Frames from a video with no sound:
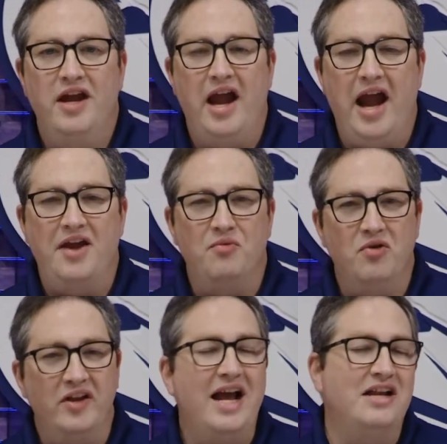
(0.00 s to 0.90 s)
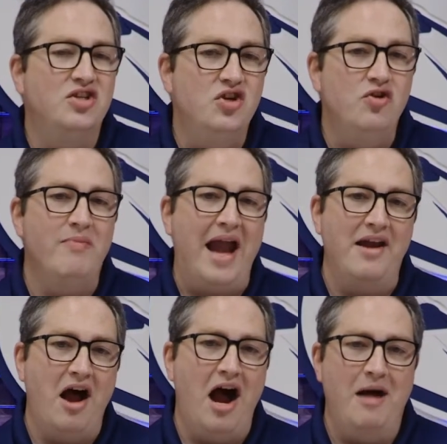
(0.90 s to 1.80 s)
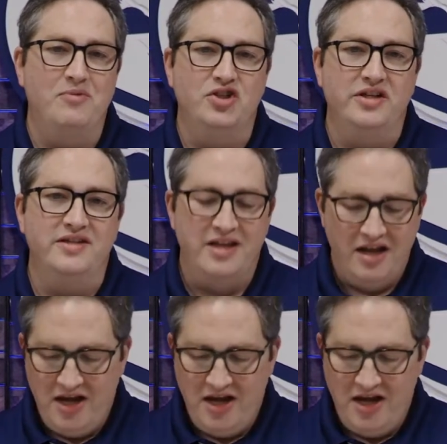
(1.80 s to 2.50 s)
And you really got two main options.